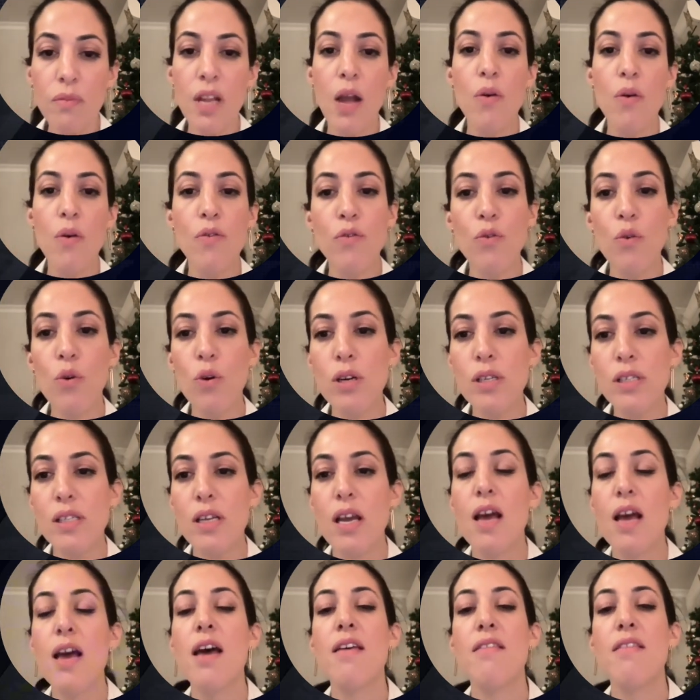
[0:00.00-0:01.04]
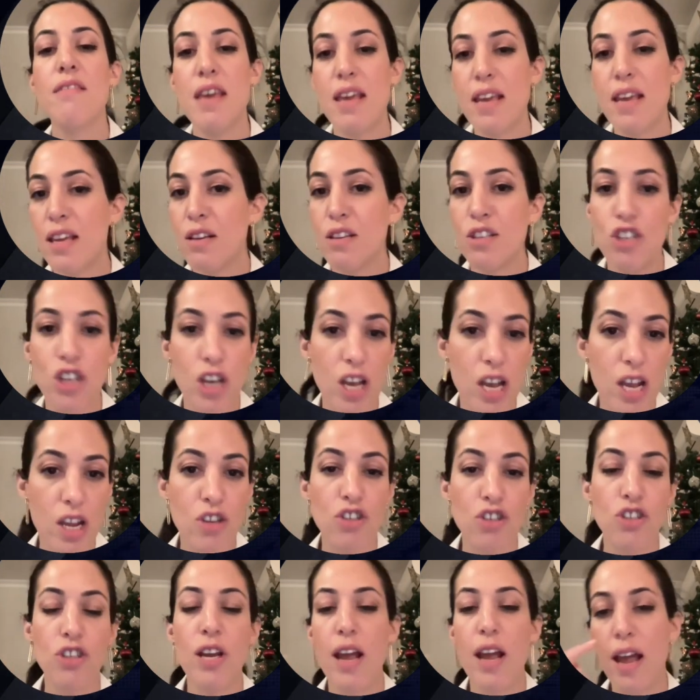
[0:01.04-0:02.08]
Now, of course, they can
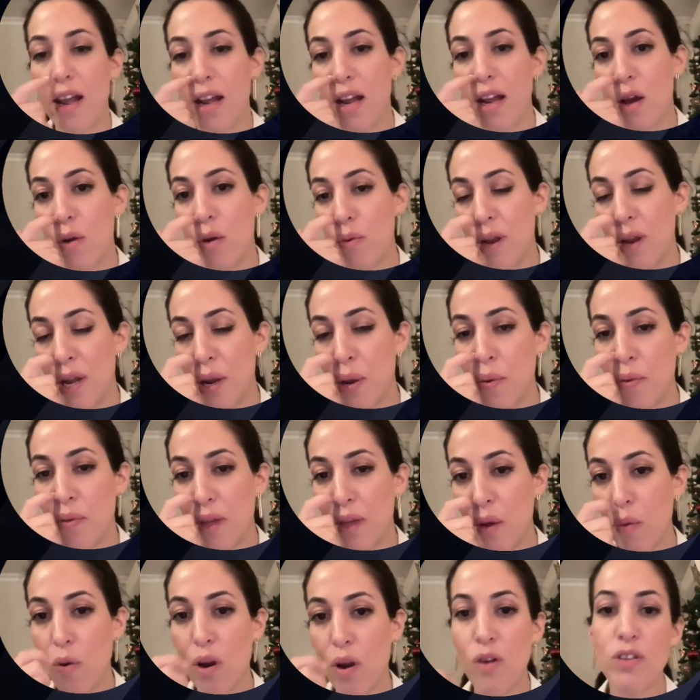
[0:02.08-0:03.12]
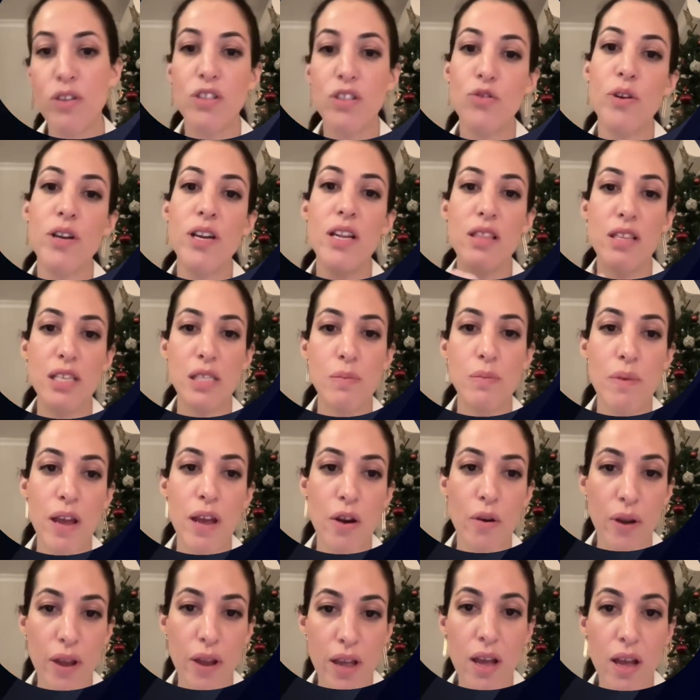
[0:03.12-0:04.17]
change, and we know that when treating this
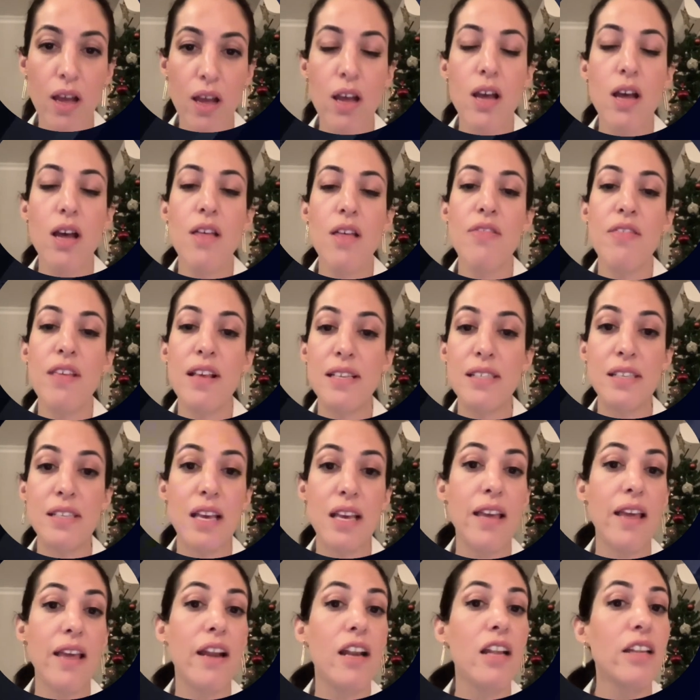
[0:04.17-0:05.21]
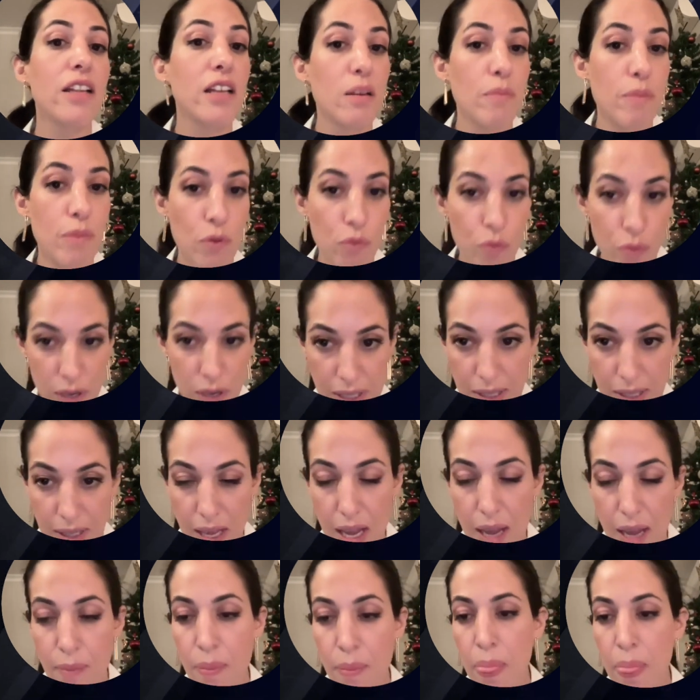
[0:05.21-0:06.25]
area, things can get a little bit
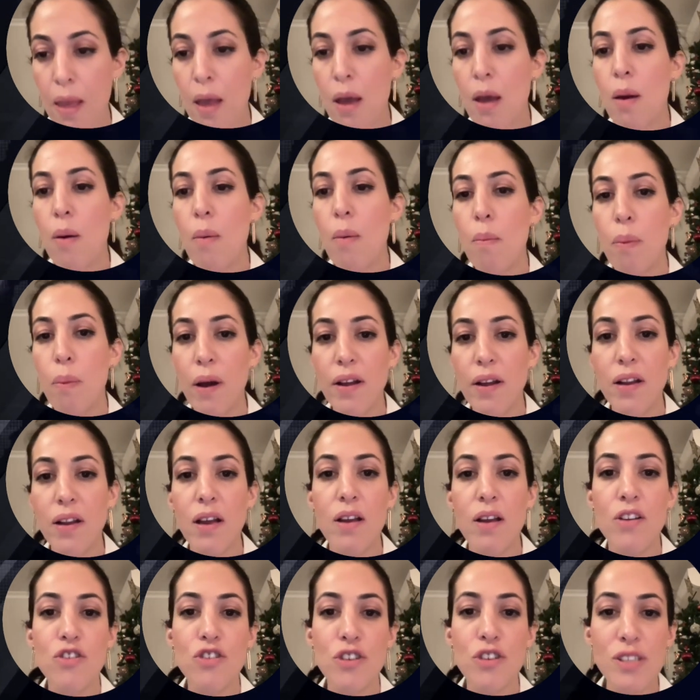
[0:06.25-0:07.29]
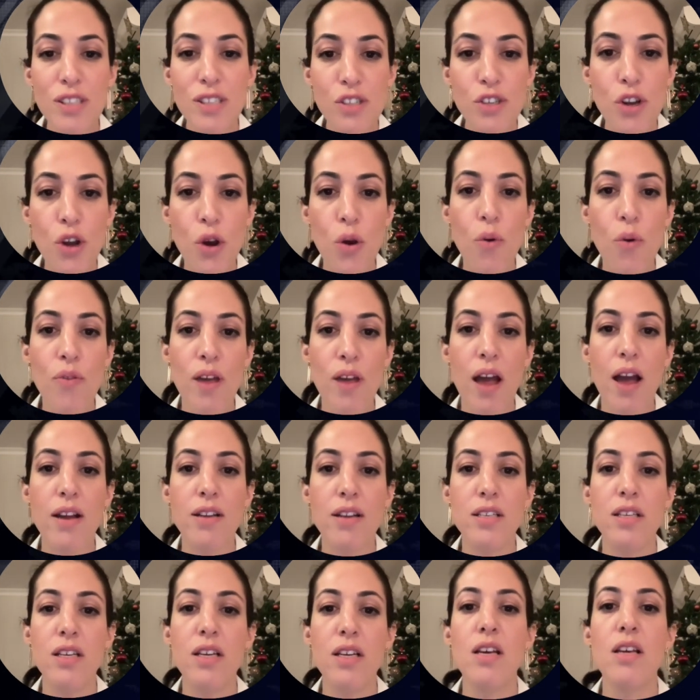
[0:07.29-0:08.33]
risky. But just know
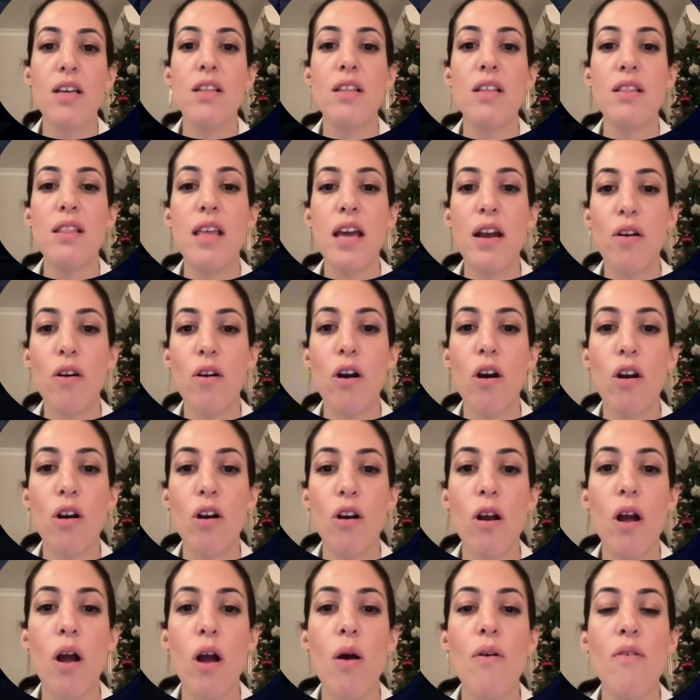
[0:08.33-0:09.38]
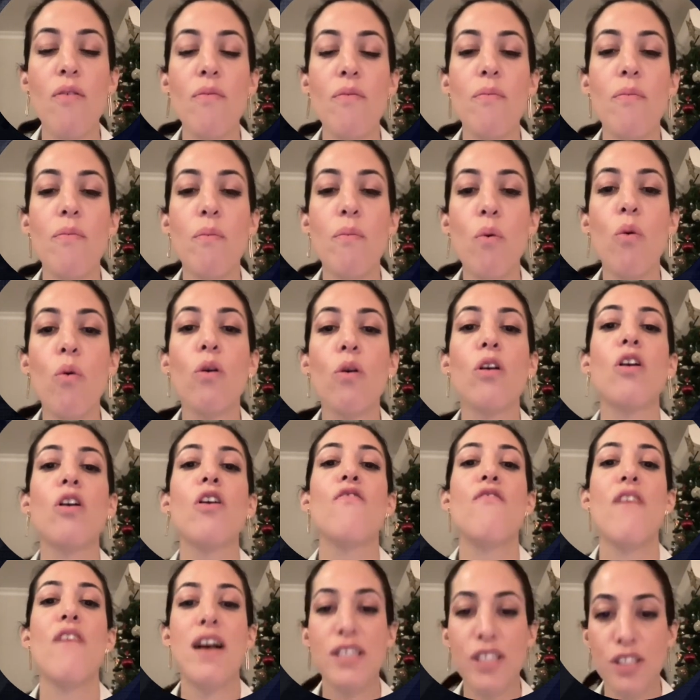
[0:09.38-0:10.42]
that there are
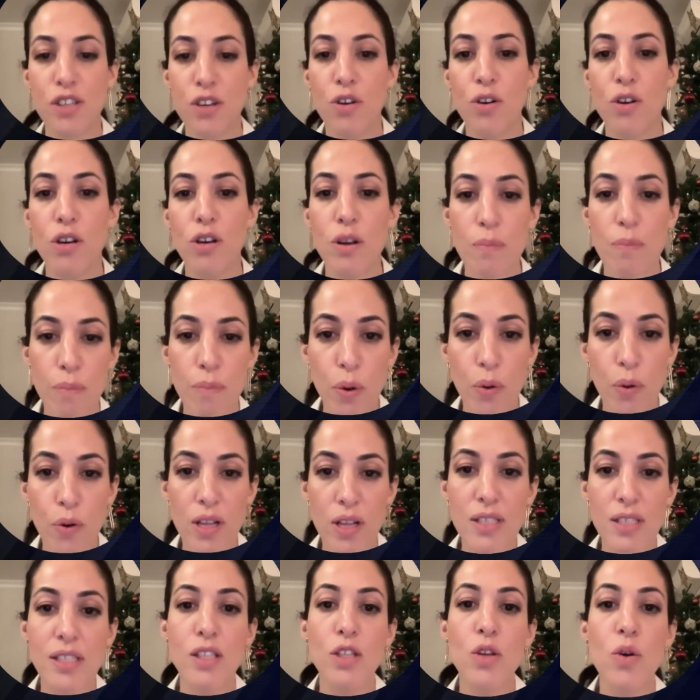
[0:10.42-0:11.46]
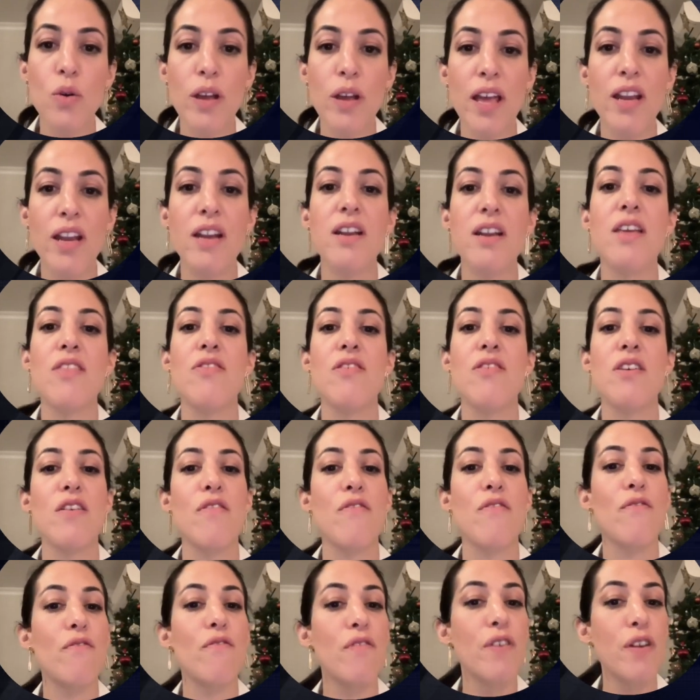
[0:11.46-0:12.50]
more vascular components located in
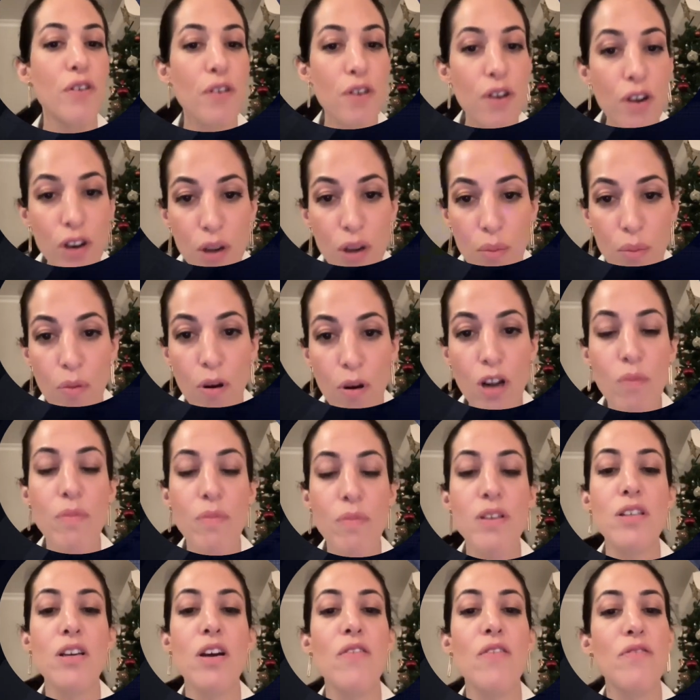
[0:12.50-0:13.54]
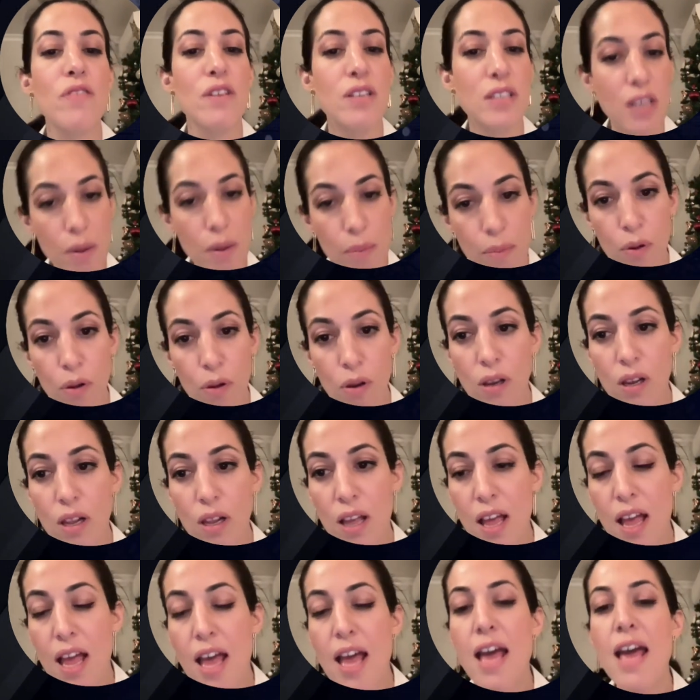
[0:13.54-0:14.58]
the inferior compartment of the
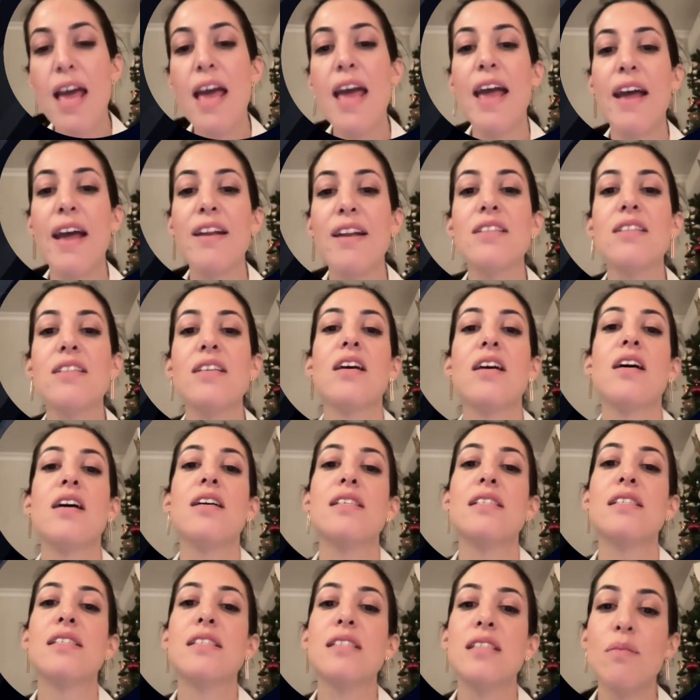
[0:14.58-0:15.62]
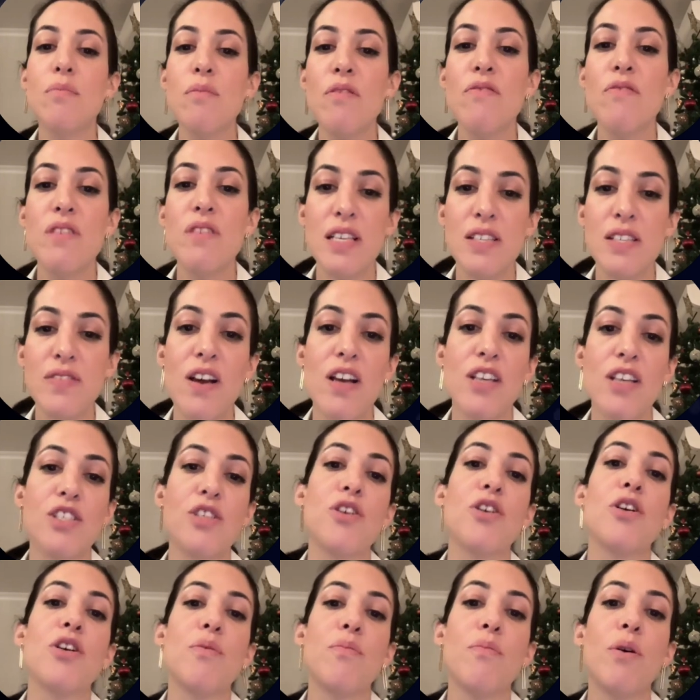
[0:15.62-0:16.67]
temple, and some of these
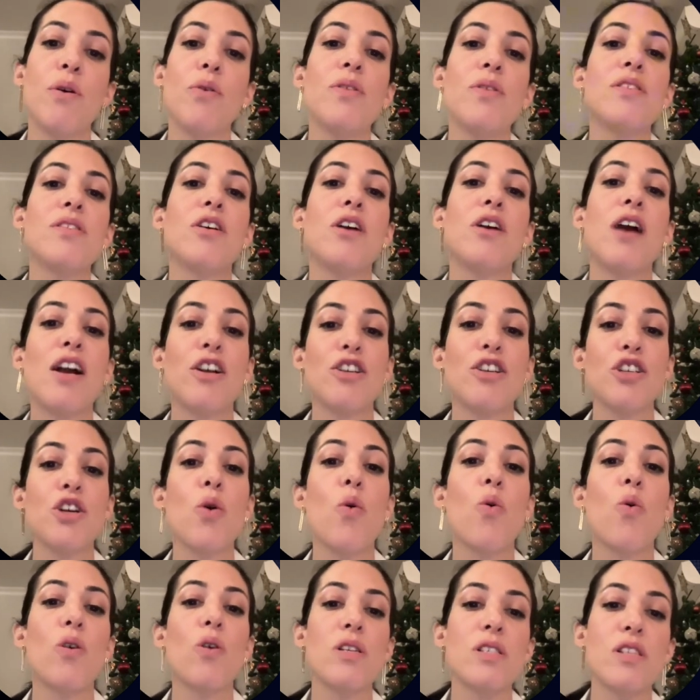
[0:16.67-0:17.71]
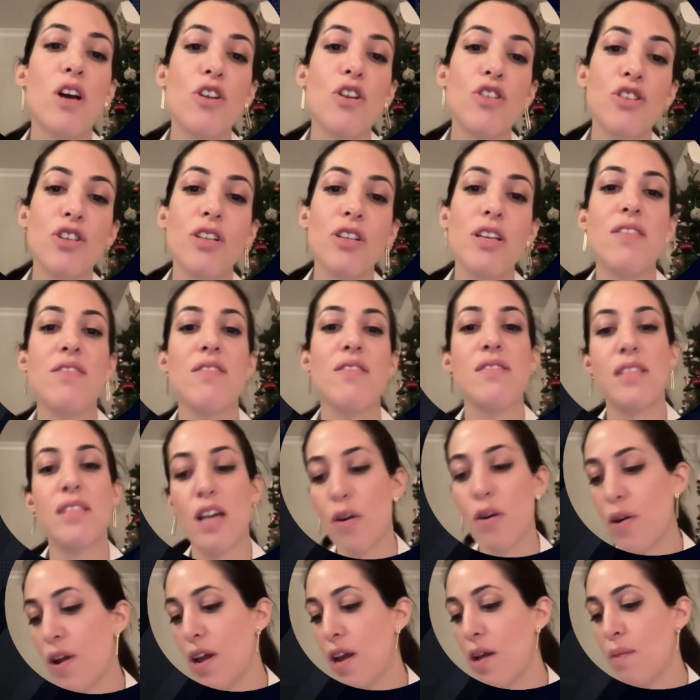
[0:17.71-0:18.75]
vascular components are actually horizontal in
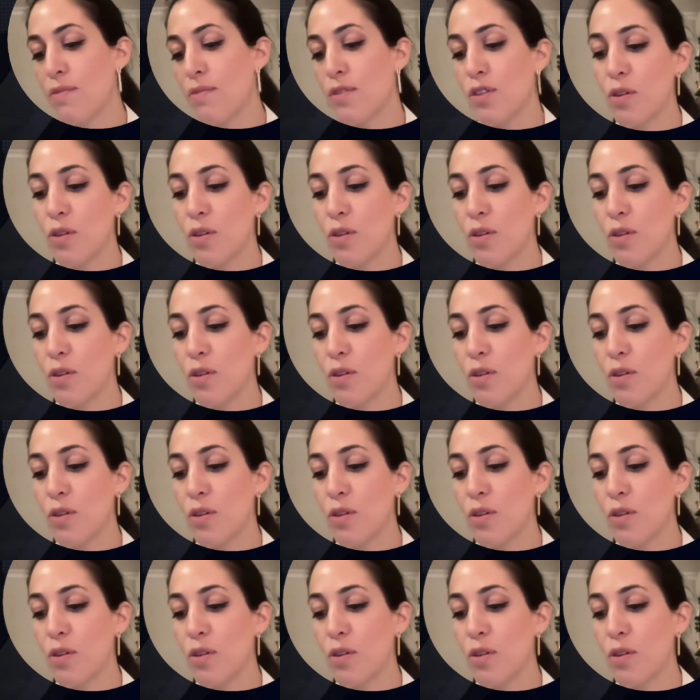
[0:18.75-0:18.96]
this area.